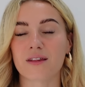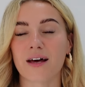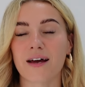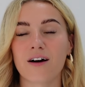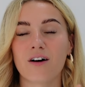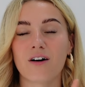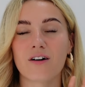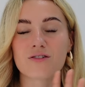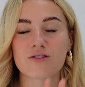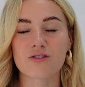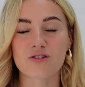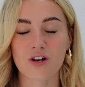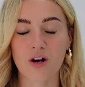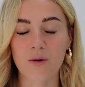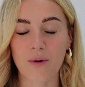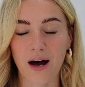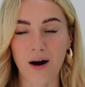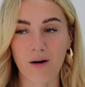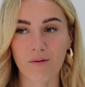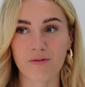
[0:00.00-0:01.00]
They are
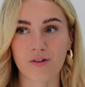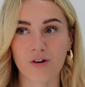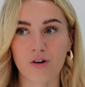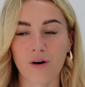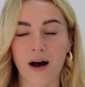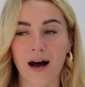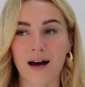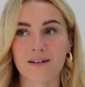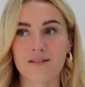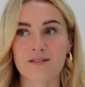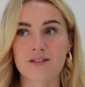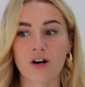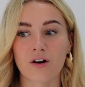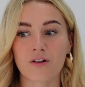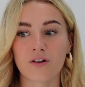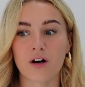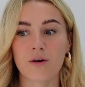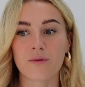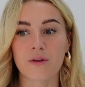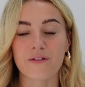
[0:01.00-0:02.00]
so helpful, and
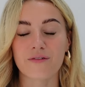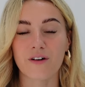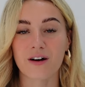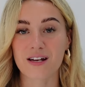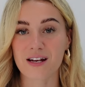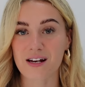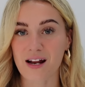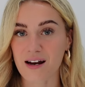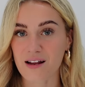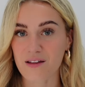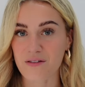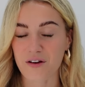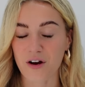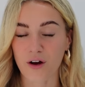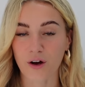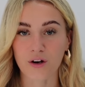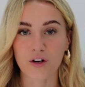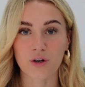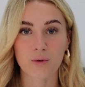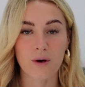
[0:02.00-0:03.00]
I know that if I need anything I
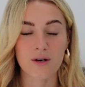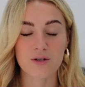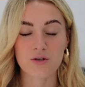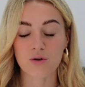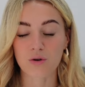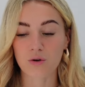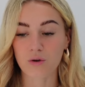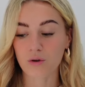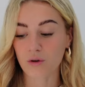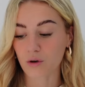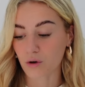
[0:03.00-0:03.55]
can always call